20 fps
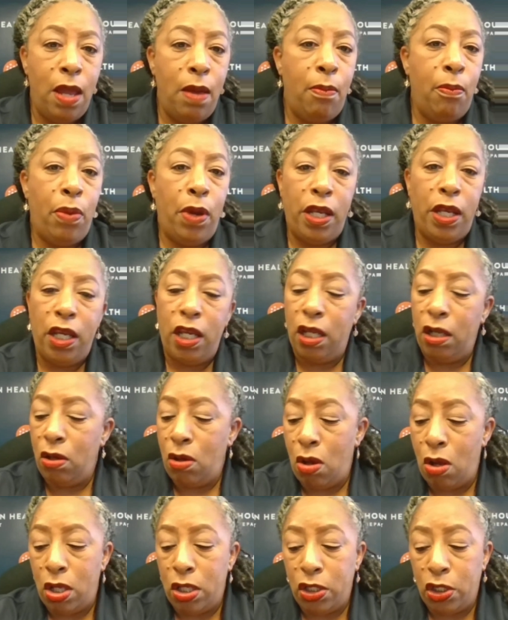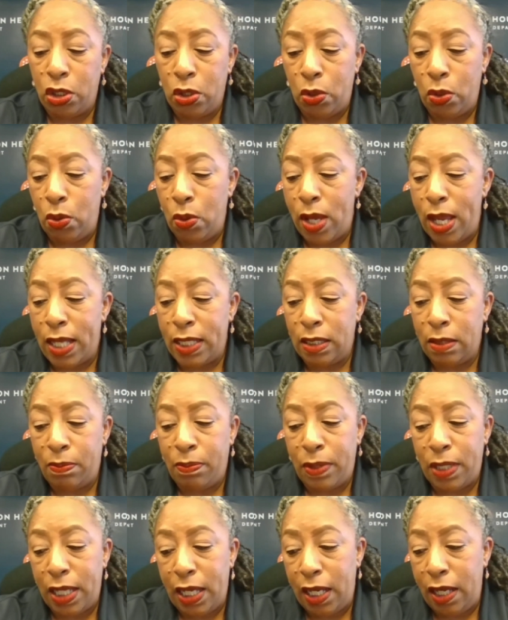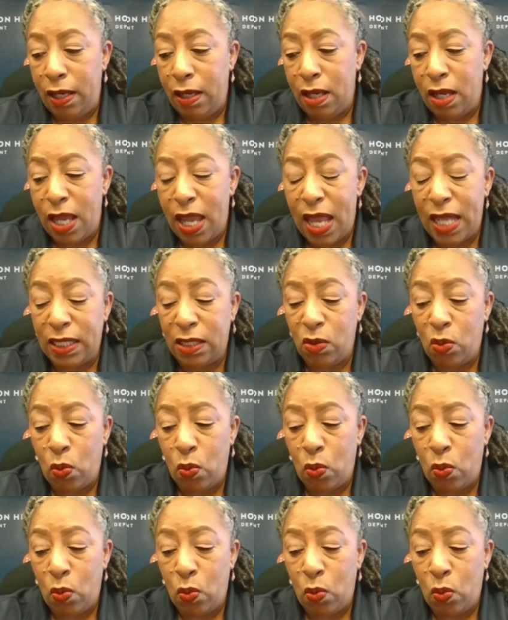but it also has a